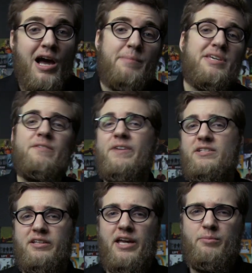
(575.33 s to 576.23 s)
I'm the
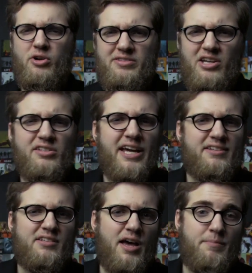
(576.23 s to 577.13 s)
Investigamer. Until
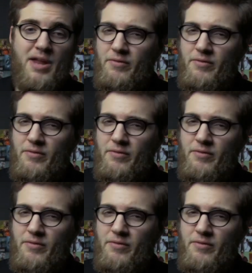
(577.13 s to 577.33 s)
next time,